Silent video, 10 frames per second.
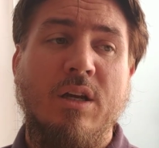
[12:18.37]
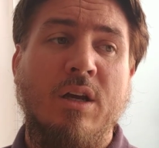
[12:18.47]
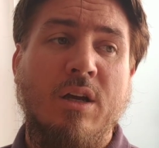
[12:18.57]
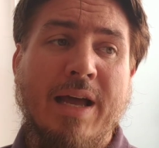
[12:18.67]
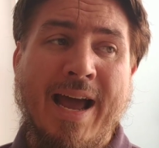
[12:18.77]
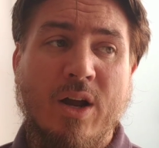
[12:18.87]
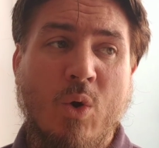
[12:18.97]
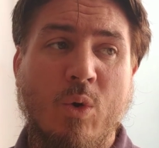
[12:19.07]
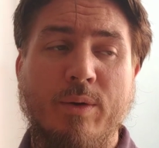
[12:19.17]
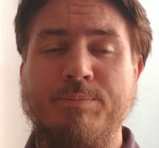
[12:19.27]
uh, at
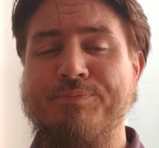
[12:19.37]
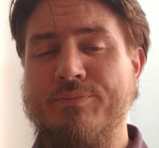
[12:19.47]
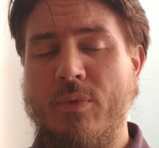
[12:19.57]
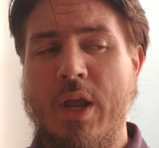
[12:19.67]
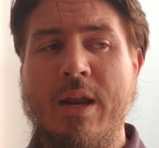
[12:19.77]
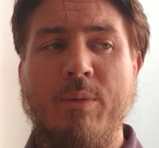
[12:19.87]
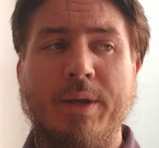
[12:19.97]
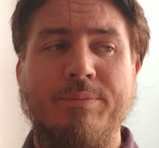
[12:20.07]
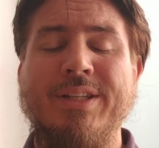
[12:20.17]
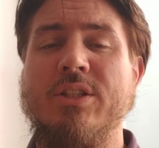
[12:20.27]
court.
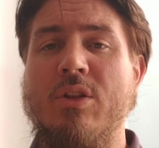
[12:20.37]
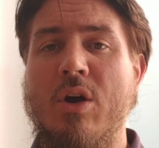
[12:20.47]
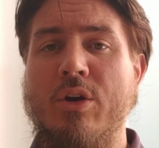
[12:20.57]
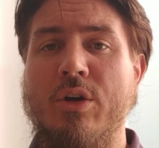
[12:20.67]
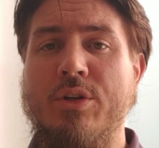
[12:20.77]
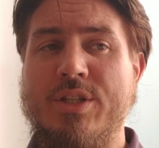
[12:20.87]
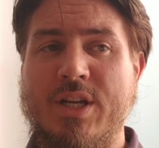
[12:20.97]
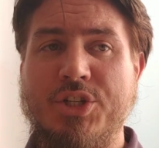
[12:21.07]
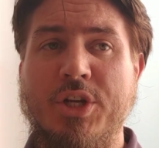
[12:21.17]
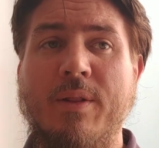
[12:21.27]
Anyway, that's a longer
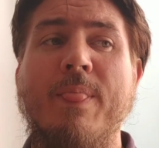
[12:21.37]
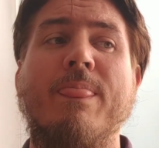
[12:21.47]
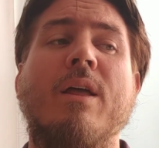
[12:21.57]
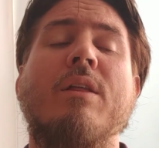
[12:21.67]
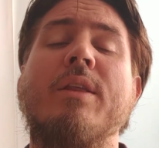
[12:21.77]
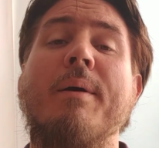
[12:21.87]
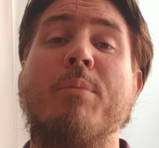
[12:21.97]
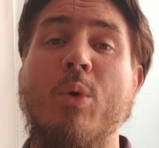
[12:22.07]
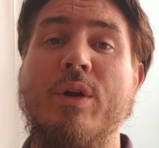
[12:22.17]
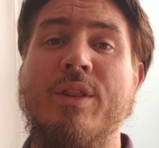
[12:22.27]
discussion. The
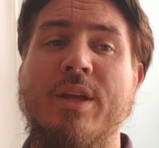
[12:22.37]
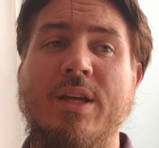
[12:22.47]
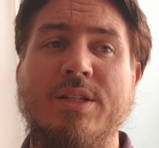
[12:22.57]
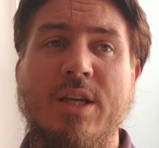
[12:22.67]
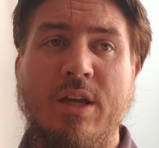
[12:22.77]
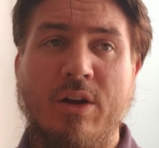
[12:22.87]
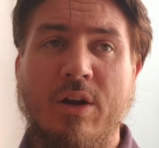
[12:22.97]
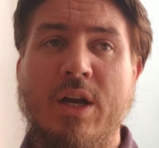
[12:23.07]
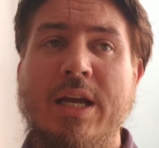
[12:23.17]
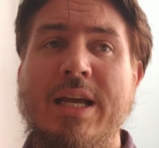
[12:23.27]
important thing is here
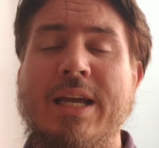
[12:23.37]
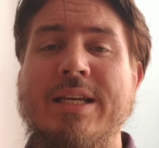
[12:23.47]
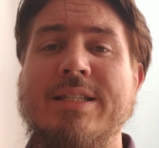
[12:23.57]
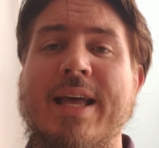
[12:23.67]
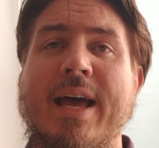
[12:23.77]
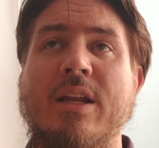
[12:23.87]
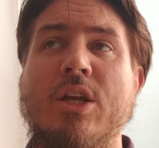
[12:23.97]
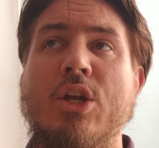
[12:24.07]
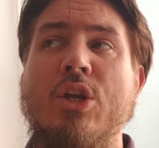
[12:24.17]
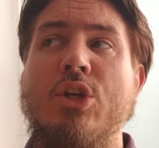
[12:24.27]
is that
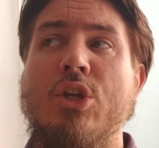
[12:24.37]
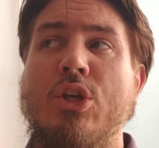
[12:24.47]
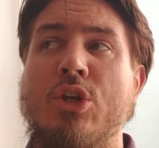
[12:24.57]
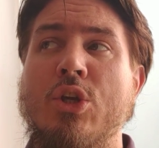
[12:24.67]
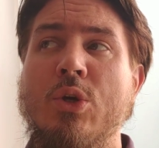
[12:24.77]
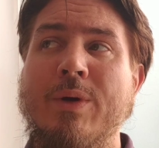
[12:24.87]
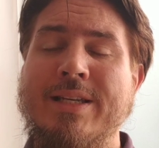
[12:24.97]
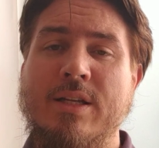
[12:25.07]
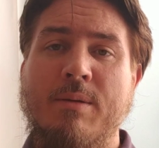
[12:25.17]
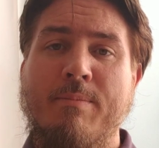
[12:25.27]
you
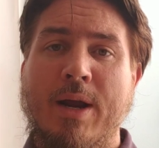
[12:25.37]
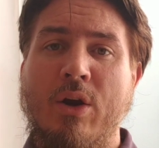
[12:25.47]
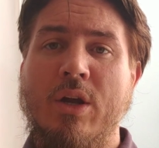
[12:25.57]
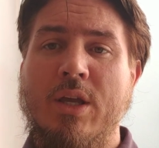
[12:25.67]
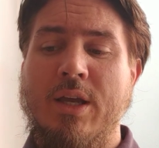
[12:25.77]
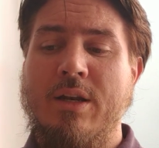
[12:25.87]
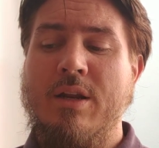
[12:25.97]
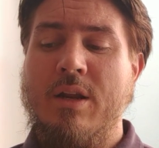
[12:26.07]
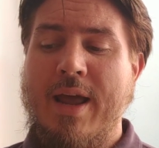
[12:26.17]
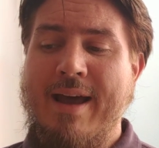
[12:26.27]
as an American
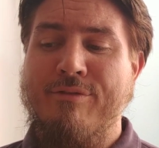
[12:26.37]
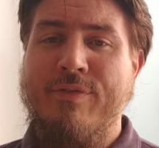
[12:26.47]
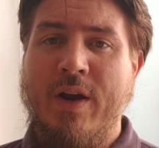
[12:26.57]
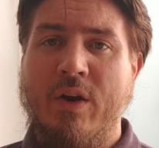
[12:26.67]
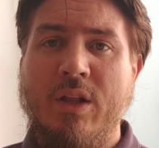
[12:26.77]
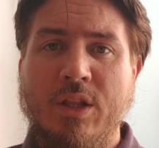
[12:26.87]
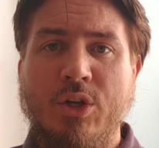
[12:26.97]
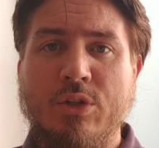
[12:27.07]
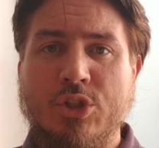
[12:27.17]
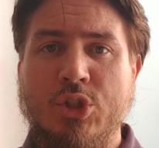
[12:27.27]
have very
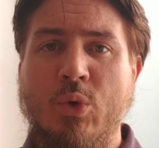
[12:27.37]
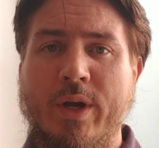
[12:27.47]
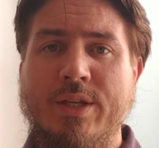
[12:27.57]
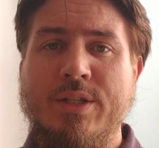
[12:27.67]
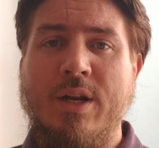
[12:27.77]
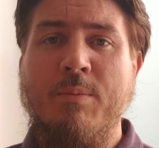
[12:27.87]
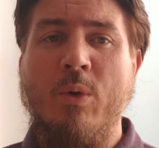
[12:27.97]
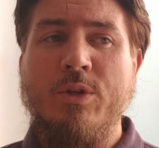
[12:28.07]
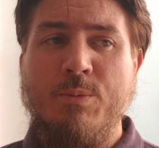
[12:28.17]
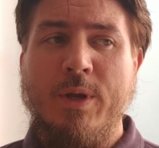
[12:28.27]
little choice, and I'm
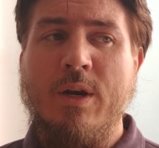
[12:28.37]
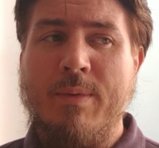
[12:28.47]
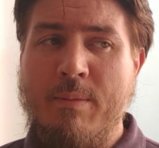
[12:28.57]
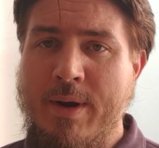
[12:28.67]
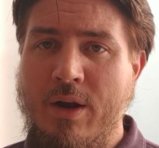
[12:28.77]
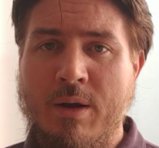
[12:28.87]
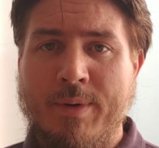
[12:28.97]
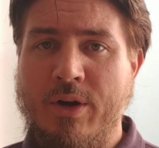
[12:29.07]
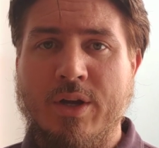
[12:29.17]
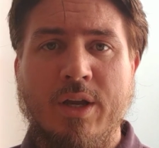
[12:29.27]
only speaking about Amer
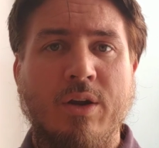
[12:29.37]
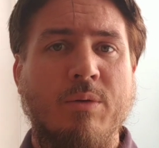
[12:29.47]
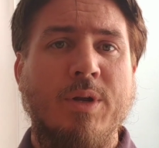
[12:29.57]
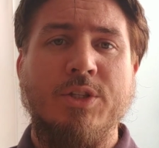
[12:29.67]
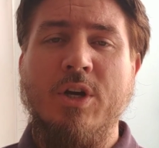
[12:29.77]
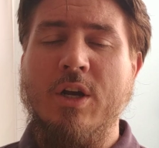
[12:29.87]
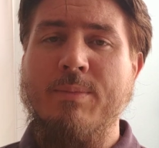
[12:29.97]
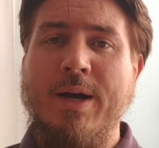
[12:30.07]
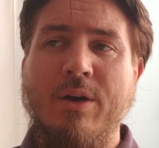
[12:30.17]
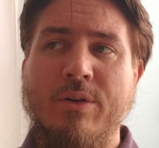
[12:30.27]
America here. I'm not talking
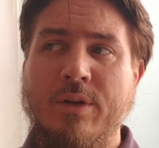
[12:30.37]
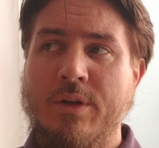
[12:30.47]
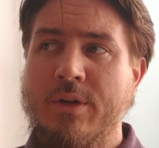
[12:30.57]
about